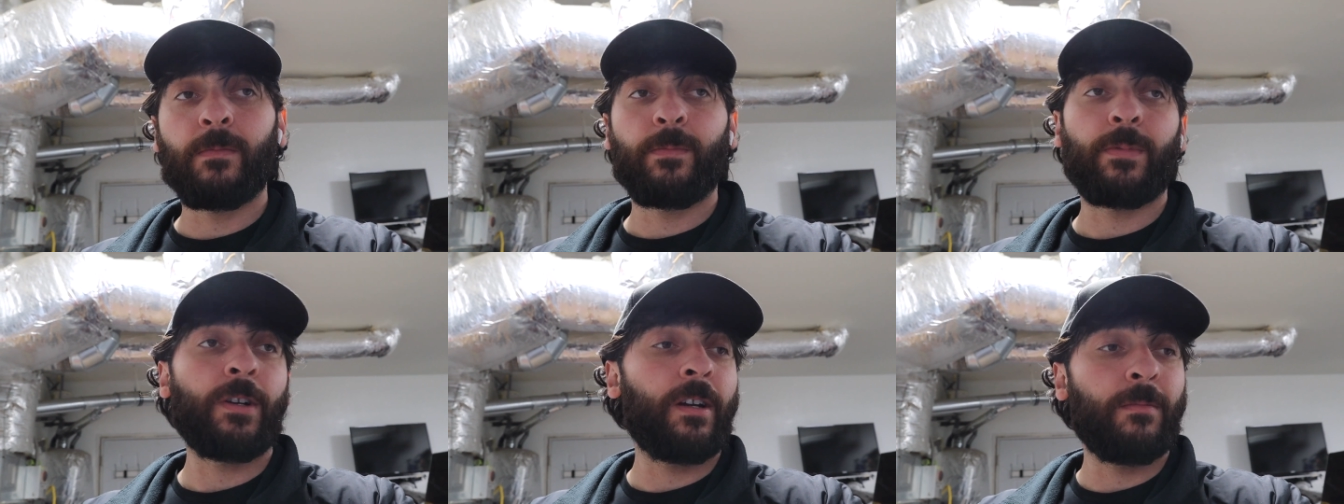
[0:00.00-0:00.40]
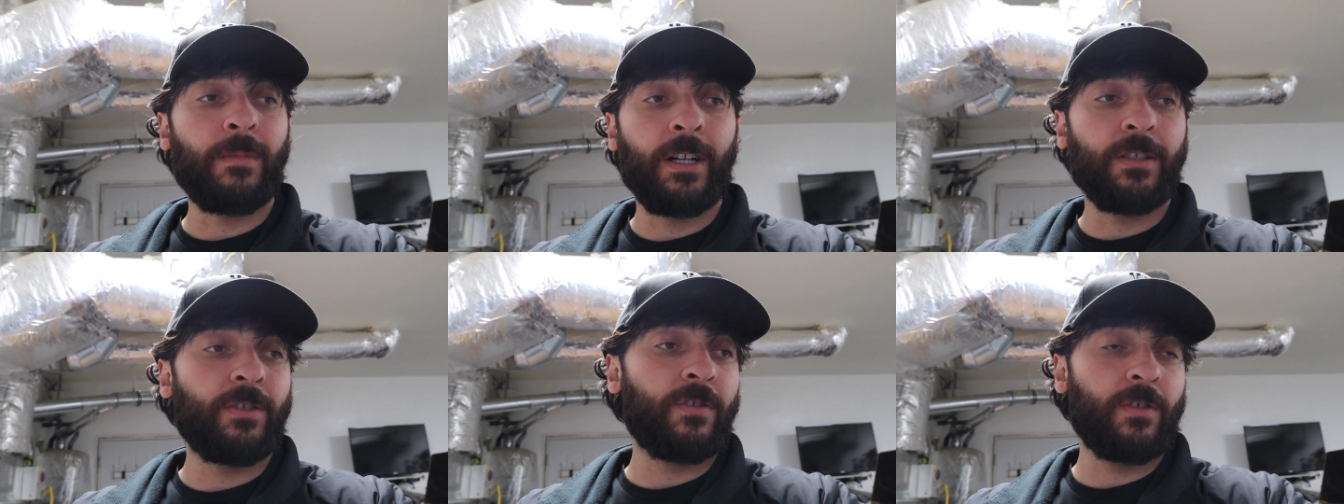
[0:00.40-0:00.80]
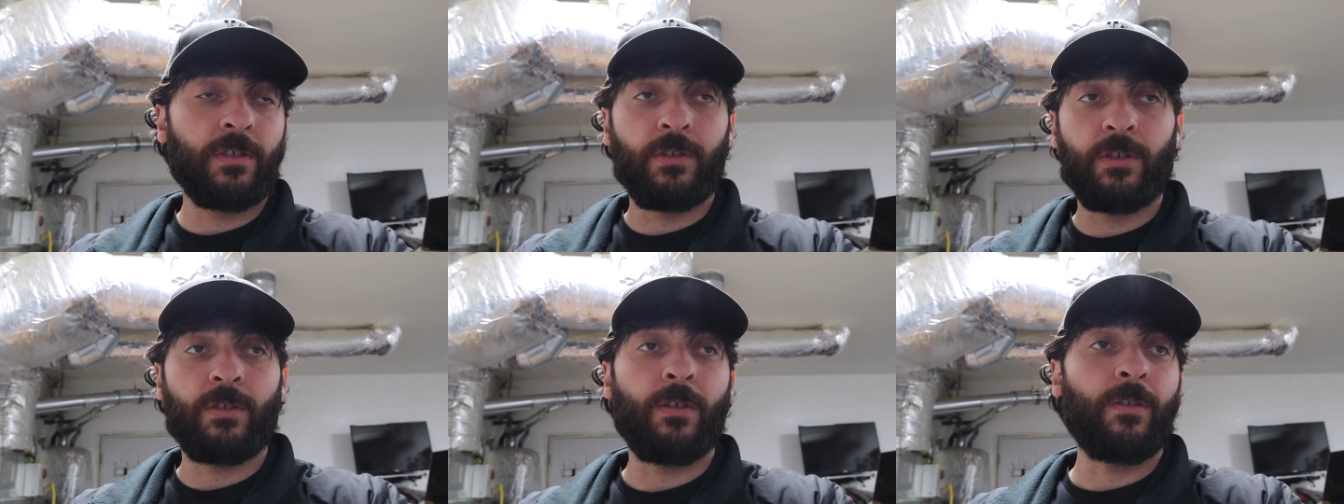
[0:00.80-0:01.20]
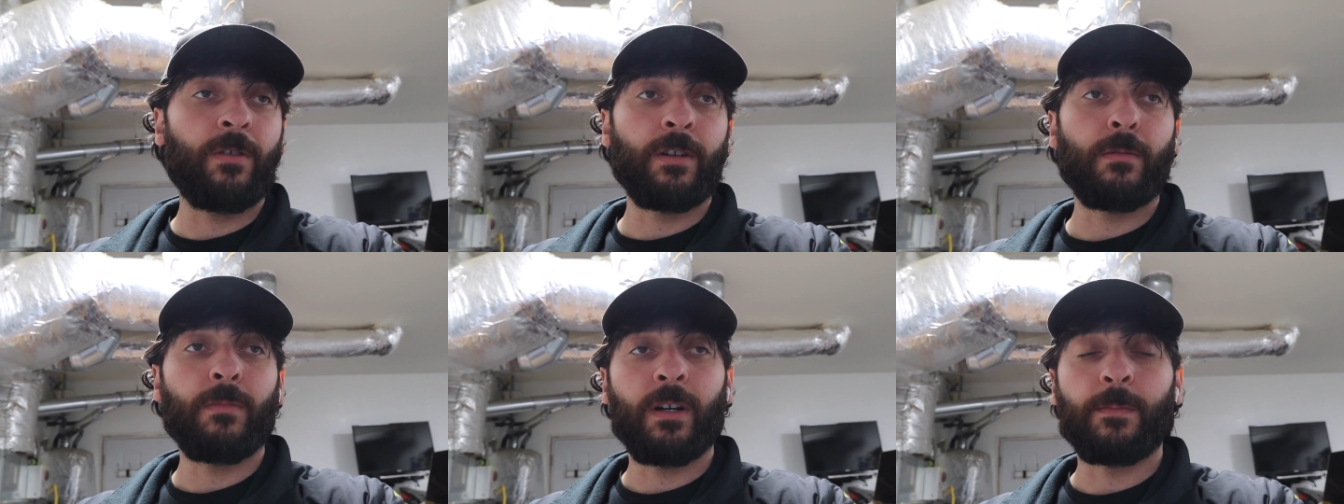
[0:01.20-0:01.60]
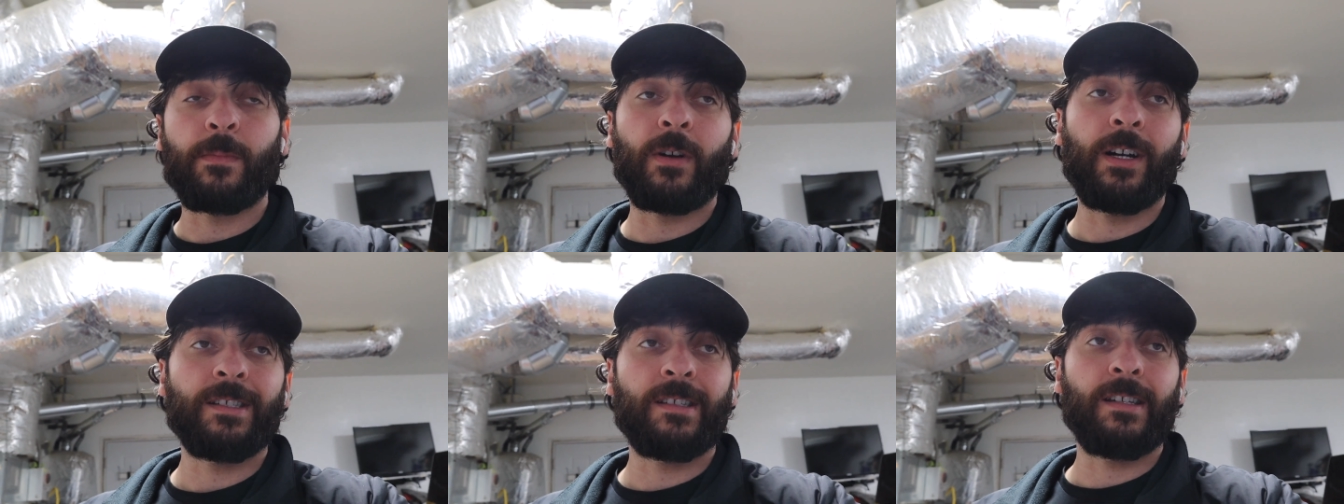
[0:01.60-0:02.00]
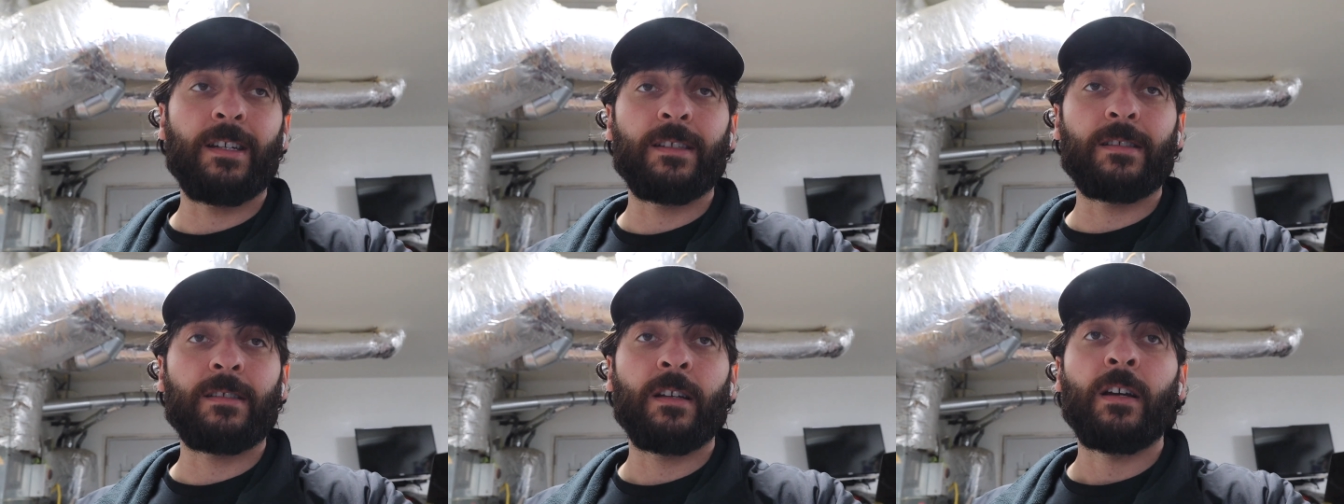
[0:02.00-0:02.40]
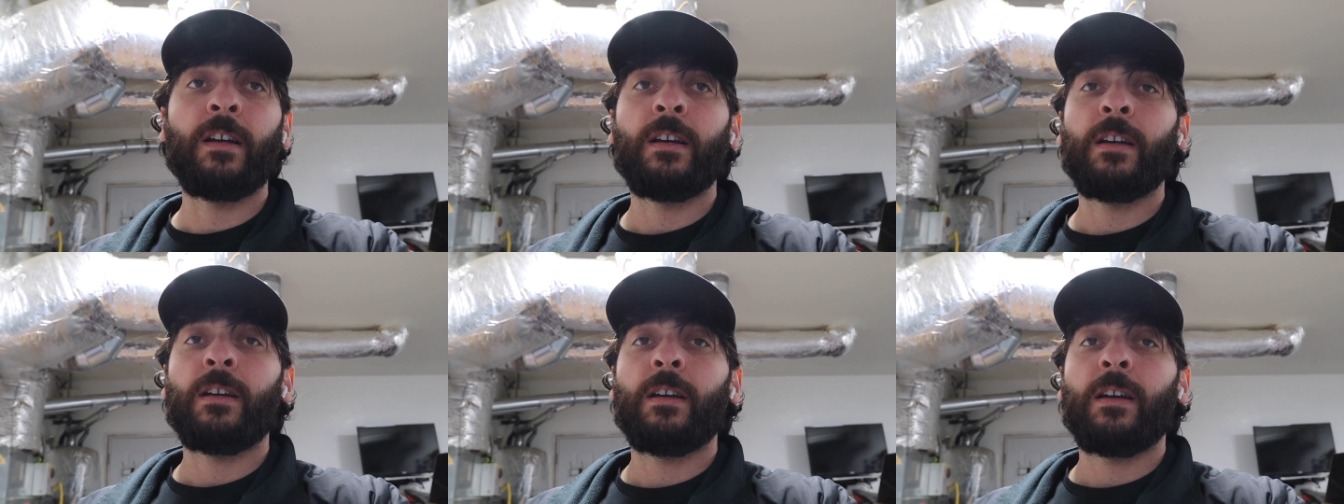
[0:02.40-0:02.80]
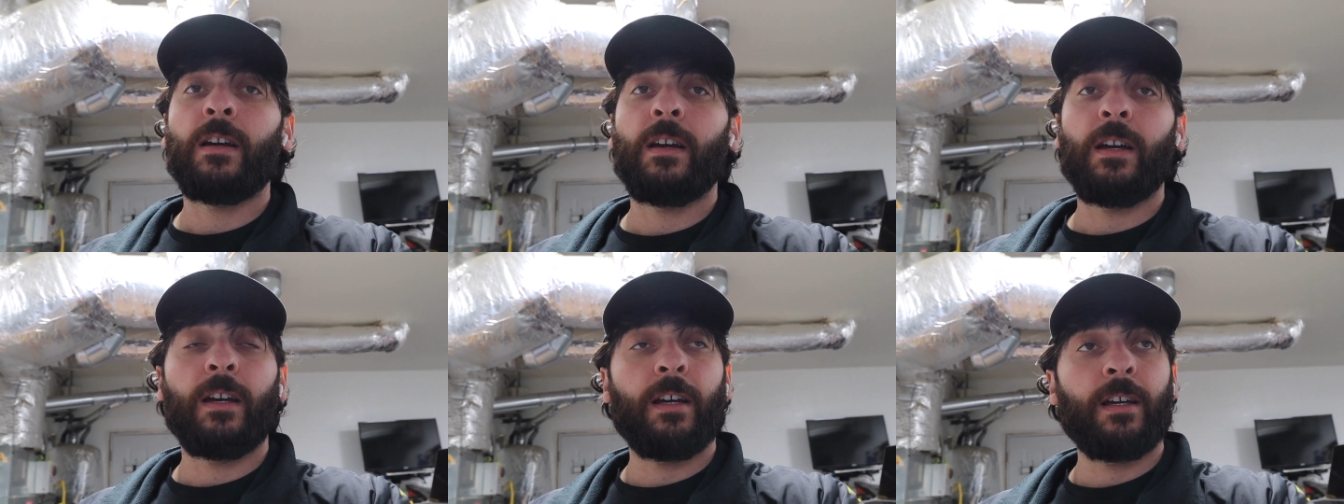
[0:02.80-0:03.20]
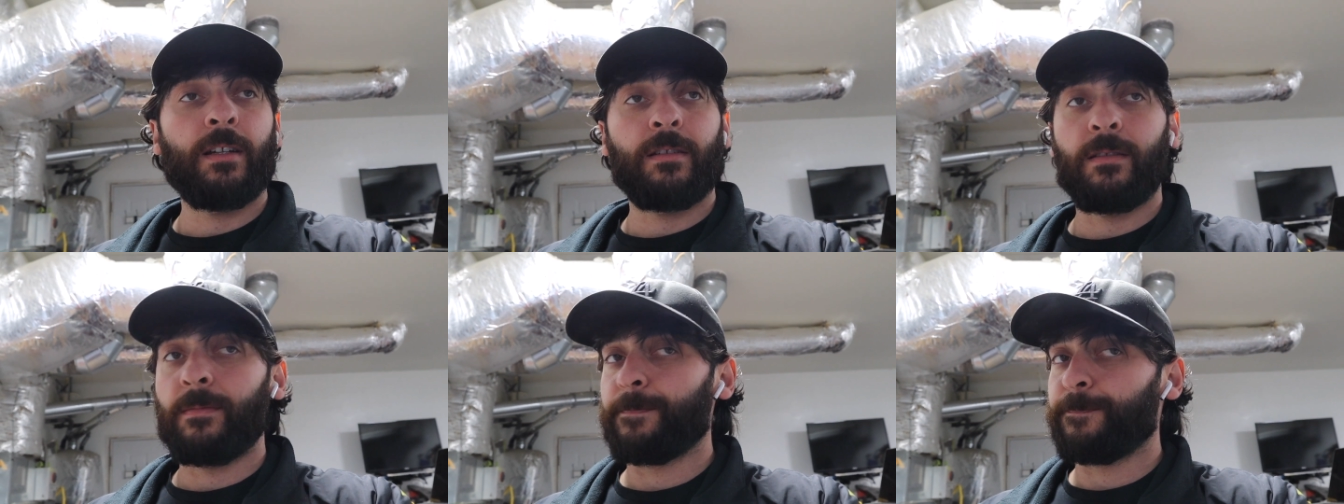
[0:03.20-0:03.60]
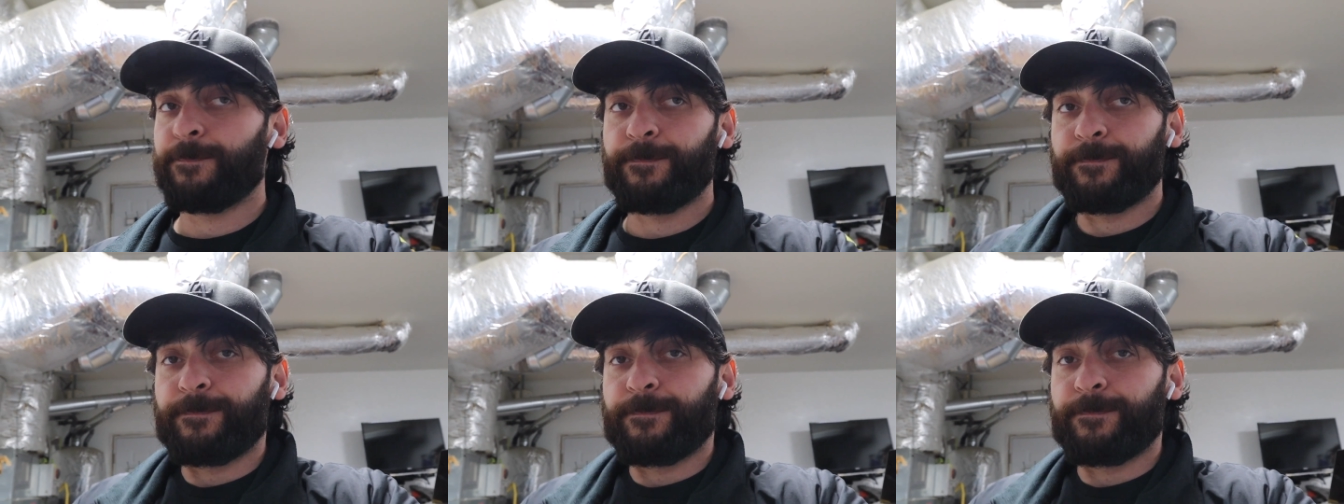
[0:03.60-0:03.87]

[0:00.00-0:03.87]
pretty much just showing my process and